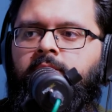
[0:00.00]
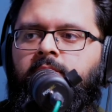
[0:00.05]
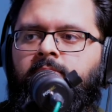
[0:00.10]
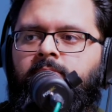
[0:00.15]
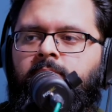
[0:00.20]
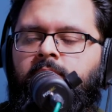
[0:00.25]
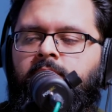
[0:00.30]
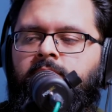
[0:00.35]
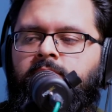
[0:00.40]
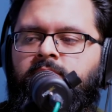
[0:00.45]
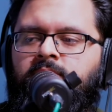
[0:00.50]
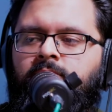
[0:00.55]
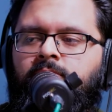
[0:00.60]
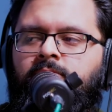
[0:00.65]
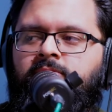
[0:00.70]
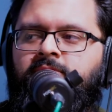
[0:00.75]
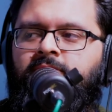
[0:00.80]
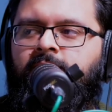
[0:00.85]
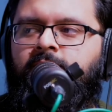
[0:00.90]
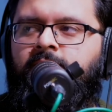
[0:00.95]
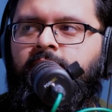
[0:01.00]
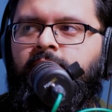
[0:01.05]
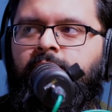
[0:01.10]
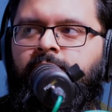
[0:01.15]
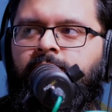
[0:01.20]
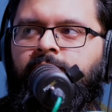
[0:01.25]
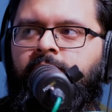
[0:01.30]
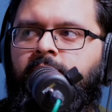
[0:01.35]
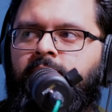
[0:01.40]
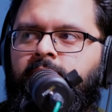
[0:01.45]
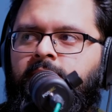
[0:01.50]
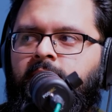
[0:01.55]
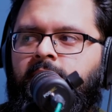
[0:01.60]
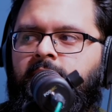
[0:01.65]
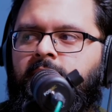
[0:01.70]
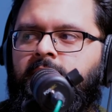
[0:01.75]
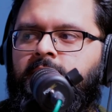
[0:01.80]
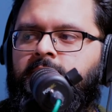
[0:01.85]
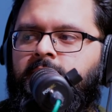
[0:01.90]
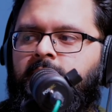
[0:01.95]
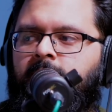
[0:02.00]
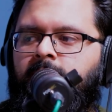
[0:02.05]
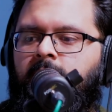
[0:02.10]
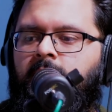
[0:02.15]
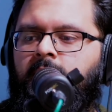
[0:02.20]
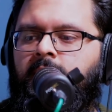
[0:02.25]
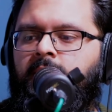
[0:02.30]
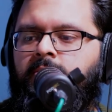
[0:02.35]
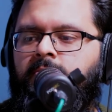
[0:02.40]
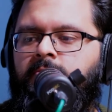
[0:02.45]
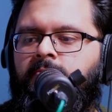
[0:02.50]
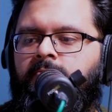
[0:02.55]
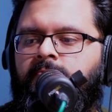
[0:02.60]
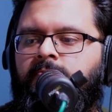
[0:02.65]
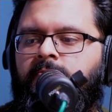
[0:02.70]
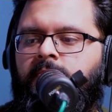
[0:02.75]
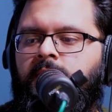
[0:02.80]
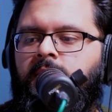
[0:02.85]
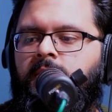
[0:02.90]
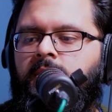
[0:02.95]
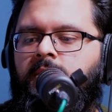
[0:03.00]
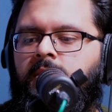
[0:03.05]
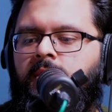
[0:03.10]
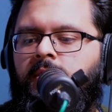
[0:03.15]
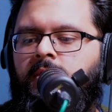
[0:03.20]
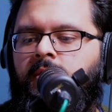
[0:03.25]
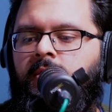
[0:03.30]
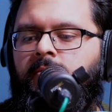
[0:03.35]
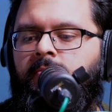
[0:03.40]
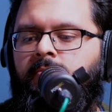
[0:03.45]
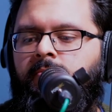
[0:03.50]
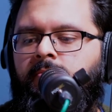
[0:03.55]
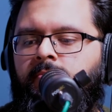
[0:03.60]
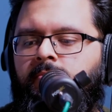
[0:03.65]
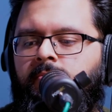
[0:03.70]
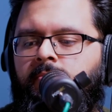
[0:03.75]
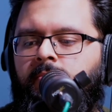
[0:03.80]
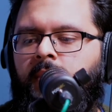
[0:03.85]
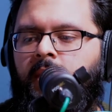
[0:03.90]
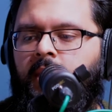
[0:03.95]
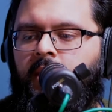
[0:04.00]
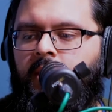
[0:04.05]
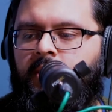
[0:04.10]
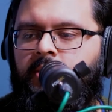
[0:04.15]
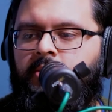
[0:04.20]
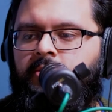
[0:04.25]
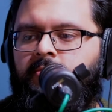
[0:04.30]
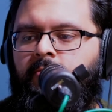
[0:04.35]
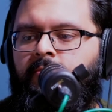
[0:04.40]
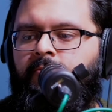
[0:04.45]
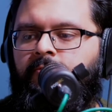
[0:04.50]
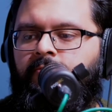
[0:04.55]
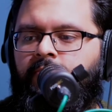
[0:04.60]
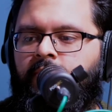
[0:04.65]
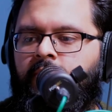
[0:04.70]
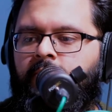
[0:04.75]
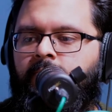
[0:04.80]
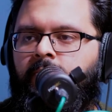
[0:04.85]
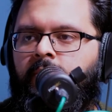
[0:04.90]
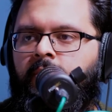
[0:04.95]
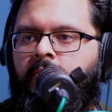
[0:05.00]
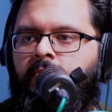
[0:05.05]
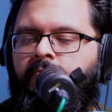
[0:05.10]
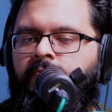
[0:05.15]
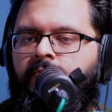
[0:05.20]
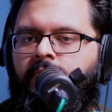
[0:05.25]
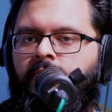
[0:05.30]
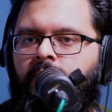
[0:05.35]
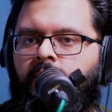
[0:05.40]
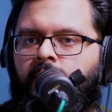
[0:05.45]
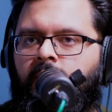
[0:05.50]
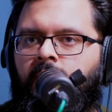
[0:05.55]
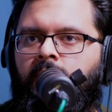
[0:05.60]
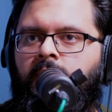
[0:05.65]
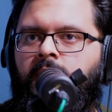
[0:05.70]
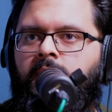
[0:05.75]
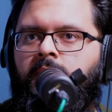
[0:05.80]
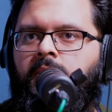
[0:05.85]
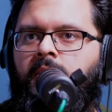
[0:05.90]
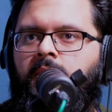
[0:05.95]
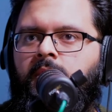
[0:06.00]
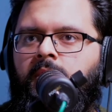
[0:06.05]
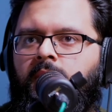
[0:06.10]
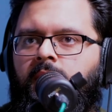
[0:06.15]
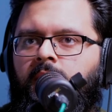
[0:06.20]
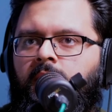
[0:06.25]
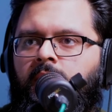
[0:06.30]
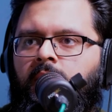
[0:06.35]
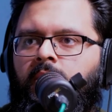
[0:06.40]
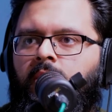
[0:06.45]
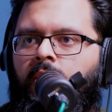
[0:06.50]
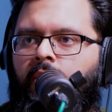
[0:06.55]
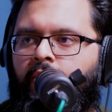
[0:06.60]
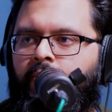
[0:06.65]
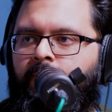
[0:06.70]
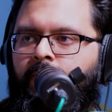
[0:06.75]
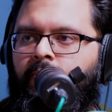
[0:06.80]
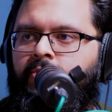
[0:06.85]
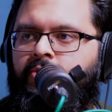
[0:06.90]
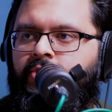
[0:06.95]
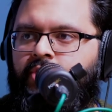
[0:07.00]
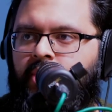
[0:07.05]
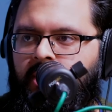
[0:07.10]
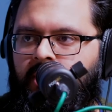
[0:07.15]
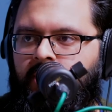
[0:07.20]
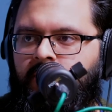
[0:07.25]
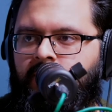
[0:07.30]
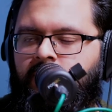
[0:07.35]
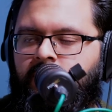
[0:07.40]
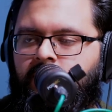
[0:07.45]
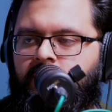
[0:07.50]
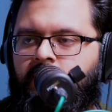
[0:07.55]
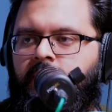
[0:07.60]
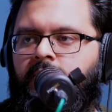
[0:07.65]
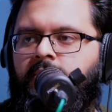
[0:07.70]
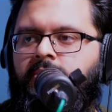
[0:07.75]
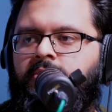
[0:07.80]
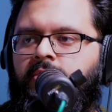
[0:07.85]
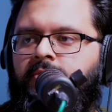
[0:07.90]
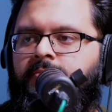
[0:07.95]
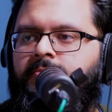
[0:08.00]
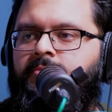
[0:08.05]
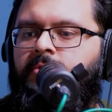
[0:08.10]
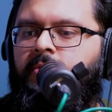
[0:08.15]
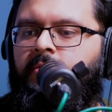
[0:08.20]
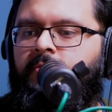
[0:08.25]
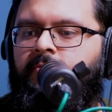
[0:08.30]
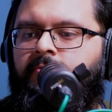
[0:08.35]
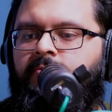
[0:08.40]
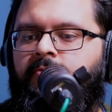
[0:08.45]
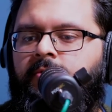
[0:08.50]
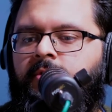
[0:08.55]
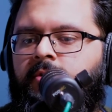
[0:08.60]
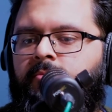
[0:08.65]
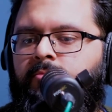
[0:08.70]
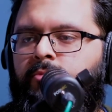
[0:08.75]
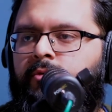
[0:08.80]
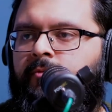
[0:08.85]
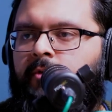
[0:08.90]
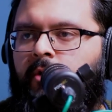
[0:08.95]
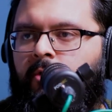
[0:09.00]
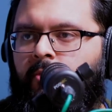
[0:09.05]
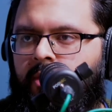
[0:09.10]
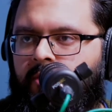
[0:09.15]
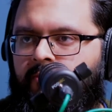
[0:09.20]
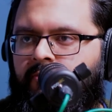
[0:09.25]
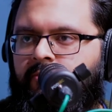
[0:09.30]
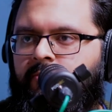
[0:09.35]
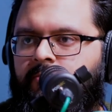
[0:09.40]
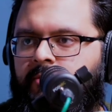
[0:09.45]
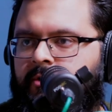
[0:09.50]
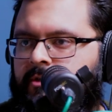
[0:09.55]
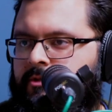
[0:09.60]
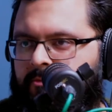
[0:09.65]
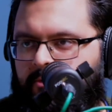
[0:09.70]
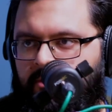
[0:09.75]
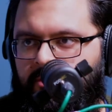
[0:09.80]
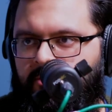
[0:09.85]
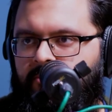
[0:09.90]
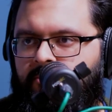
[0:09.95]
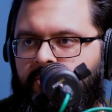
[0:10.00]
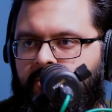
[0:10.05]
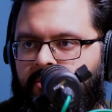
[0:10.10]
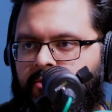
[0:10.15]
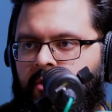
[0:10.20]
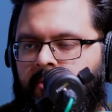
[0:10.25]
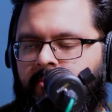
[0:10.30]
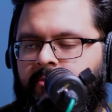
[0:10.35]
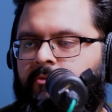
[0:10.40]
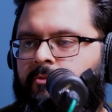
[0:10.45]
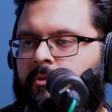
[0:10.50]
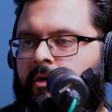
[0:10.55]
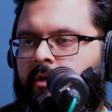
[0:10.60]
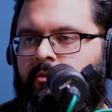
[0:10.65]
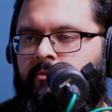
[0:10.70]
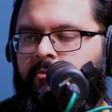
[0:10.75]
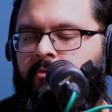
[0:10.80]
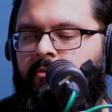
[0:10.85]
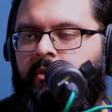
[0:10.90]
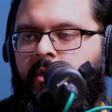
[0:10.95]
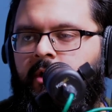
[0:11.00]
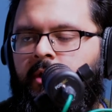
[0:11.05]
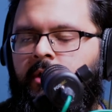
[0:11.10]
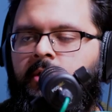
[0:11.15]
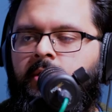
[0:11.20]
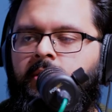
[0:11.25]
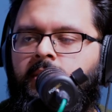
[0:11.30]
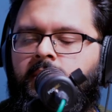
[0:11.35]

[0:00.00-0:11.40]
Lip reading: I mean, do you feel that there's some kind of mechanism or framework for global change in terms of moving away from this, what you described as a world order?